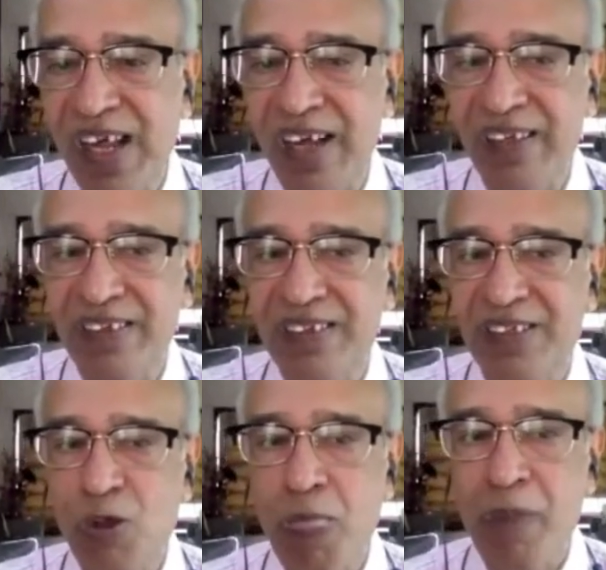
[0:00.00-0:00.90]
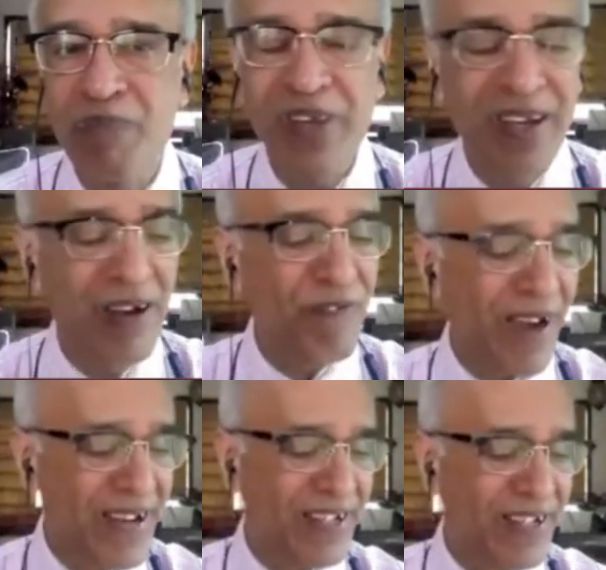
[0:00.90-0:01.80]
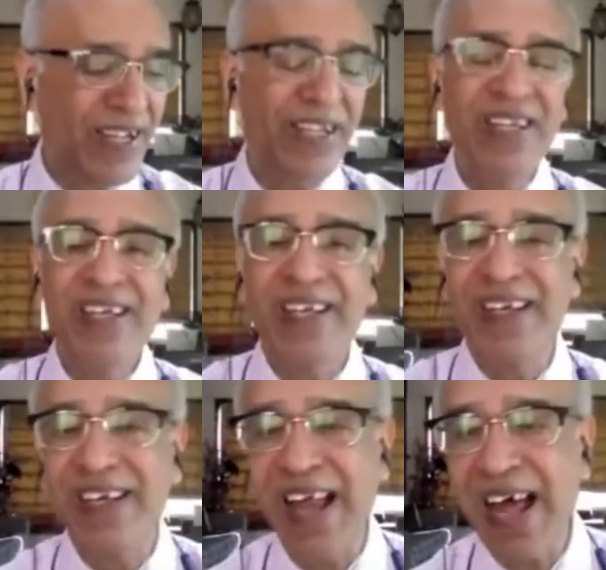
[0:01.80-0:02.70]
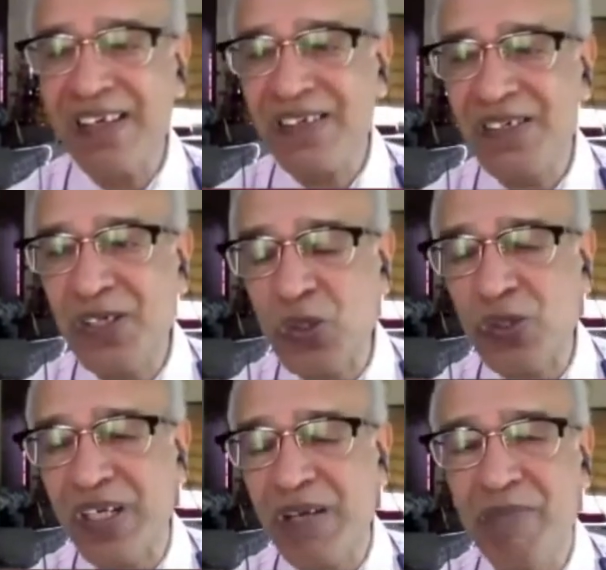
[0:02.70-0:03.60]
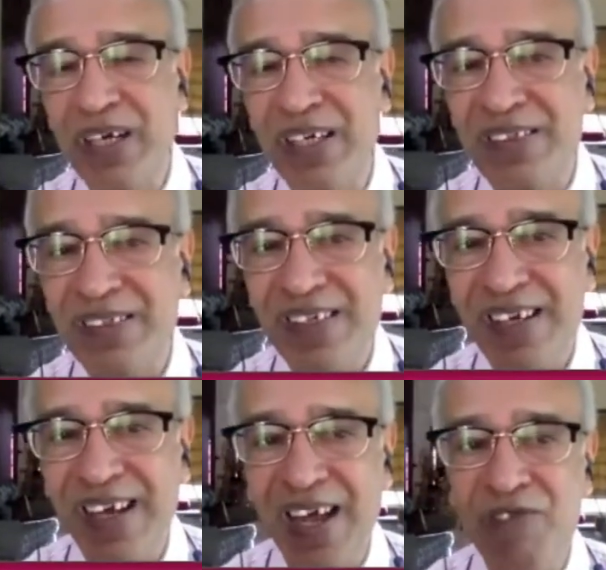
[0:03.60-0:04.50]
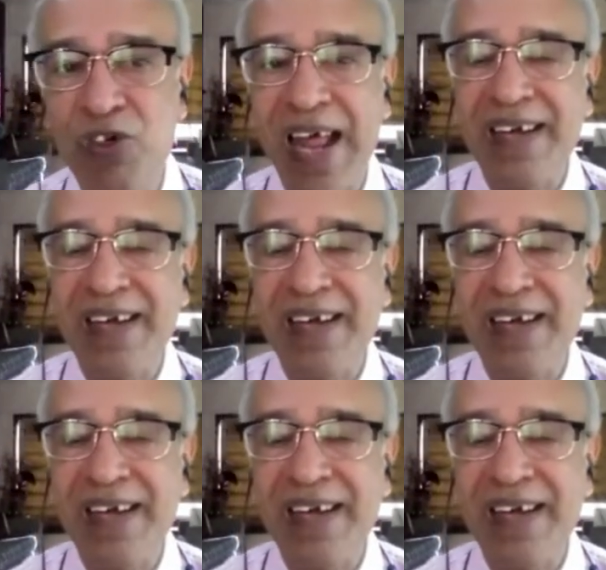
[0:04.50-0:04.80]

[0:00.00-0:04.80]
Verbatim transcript: science? Finally, in last two, three minutes, I would